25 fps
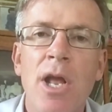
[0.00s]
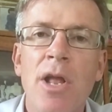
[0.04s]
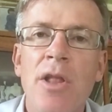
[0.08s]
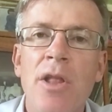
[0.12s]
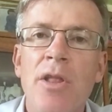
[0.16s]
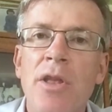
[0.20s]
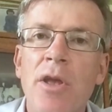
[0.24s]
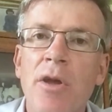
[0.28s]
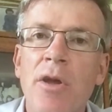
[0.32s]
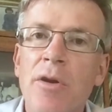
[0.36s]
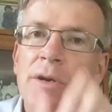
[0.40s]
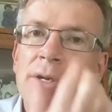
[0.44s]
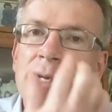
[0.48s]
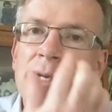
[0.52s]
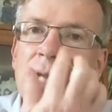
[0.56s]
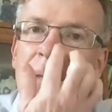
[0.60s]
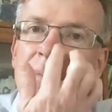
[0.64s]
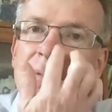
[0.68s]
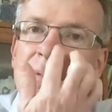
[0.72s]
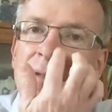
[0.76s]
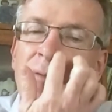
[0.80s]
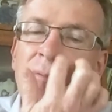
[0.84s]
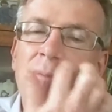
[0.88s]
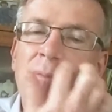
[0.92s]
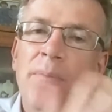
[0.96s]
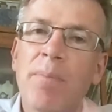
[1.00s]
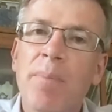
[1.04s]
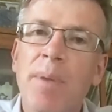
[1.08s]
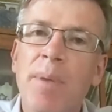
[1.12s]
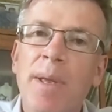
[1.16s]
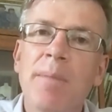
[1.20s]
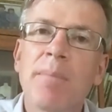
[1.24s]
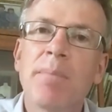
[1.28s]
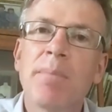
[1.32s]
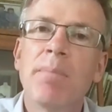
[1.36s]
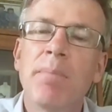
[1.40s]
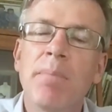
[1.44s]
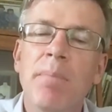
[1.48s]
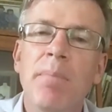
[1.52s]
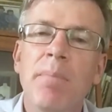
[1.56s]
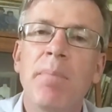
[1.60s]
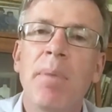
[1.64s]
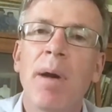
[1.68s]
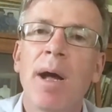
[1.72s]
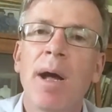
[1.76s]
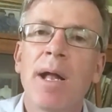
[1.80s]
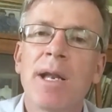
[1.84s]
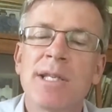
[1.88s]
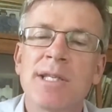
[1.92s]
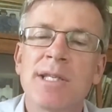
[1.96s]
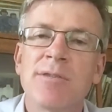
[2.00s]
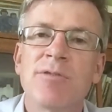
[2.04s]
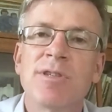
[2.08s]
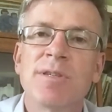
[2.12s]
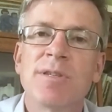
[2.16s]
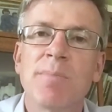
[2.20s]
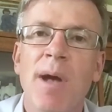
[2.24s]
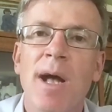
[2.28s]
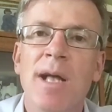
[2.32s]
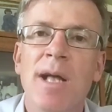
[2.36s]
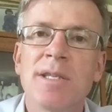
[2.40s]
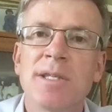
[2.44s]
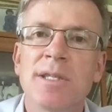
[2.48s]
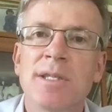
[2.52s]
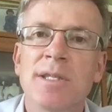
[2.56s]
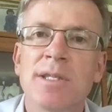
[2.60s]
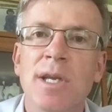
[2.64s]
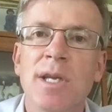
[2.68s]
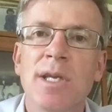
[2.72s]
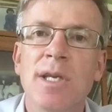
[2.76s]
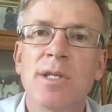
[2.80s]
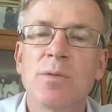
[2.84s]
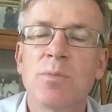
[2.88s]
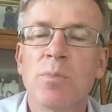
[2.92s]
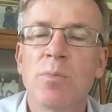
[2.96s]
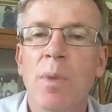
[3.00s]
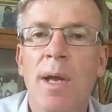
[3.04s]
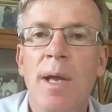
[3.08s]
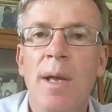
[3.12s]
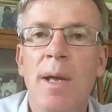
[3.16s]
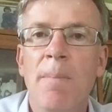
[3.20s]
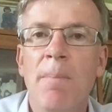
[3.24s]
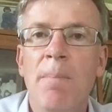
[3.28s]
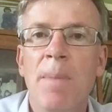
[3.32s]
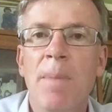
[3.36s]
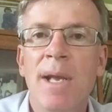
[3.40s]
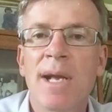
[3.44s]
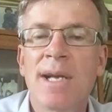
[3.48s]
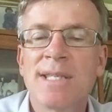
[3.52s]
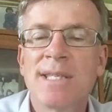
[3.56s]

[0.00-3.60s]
The other types of big policy responses is because